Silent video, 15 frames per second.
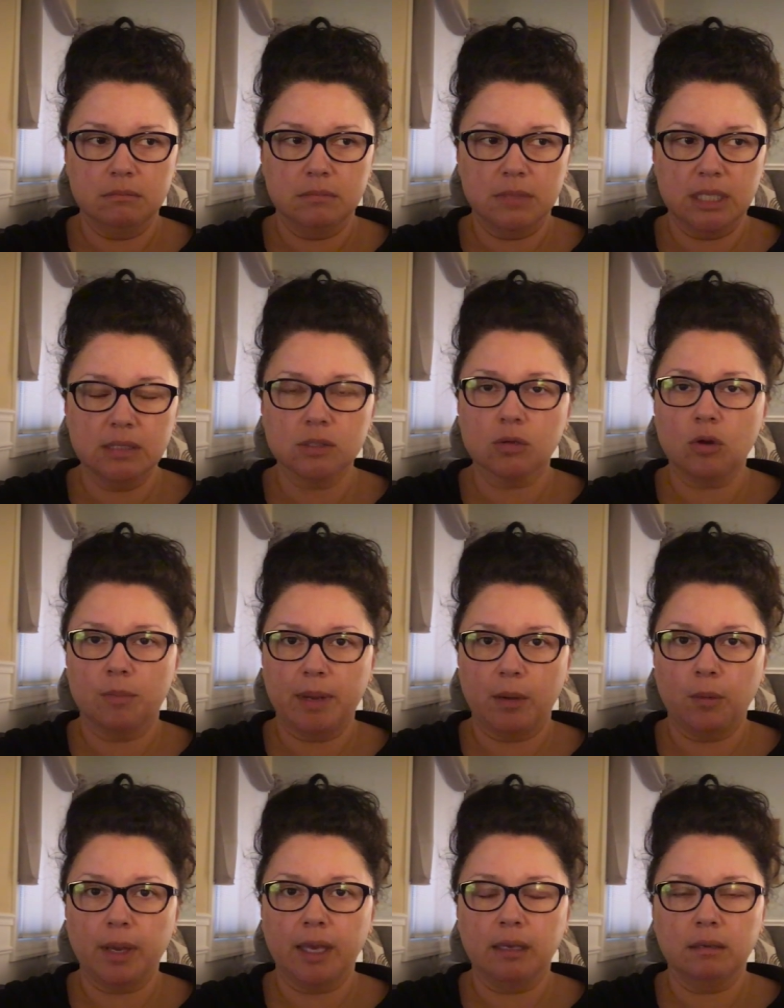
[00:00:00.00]
things will go my
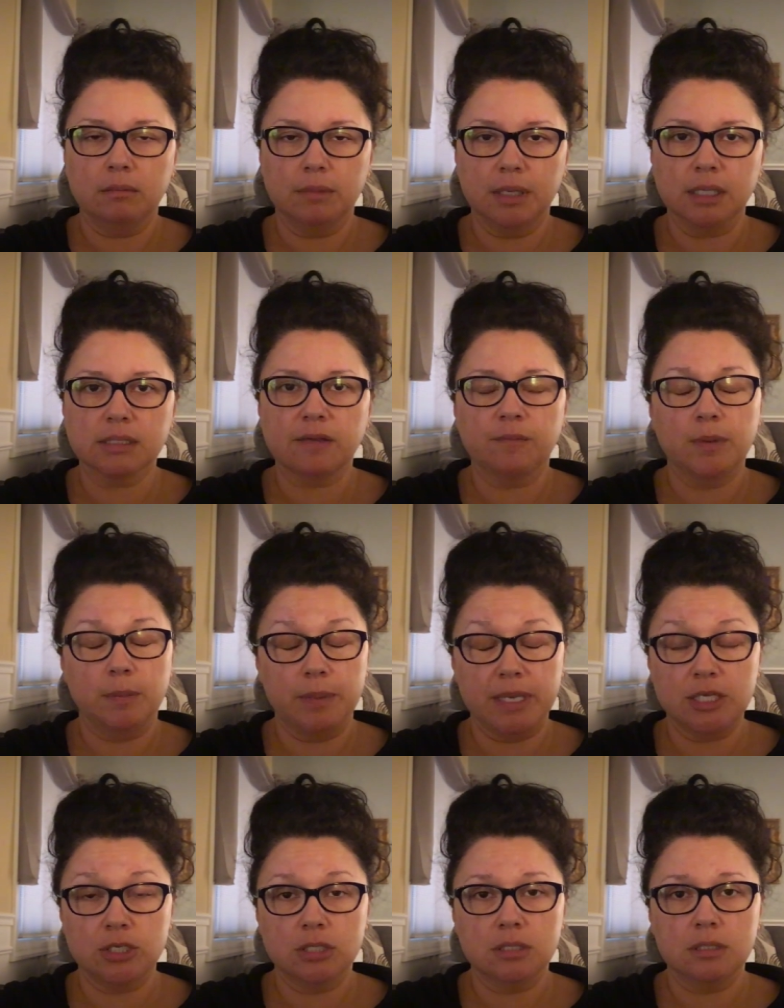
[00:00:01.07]
way because I've been
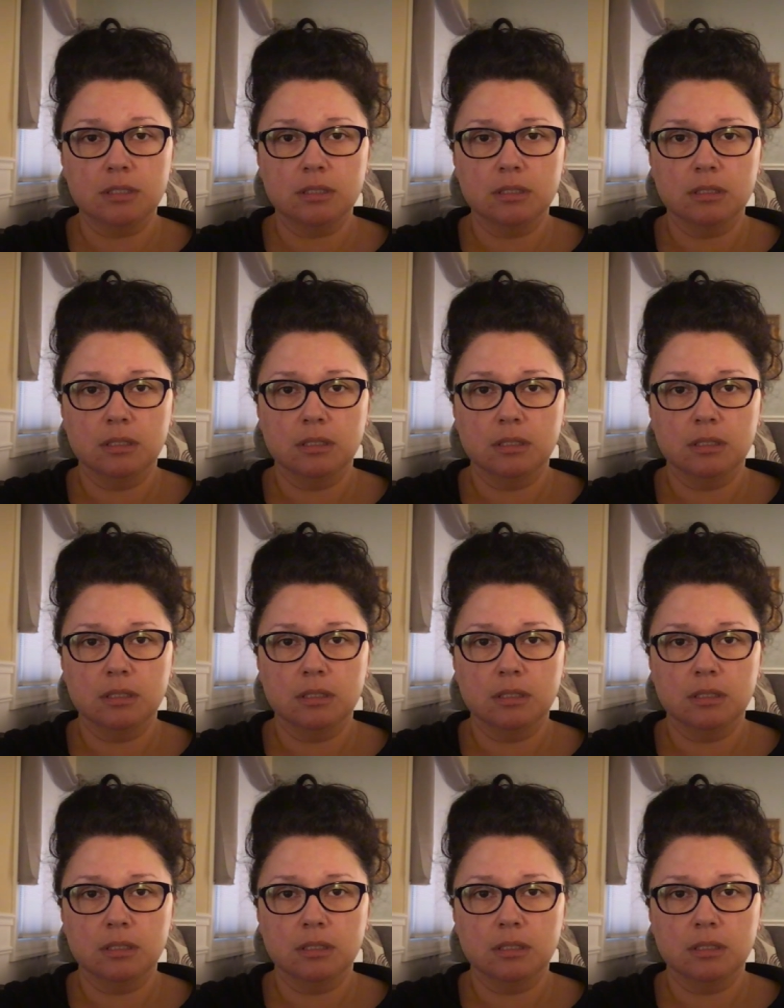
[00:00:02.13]
patient.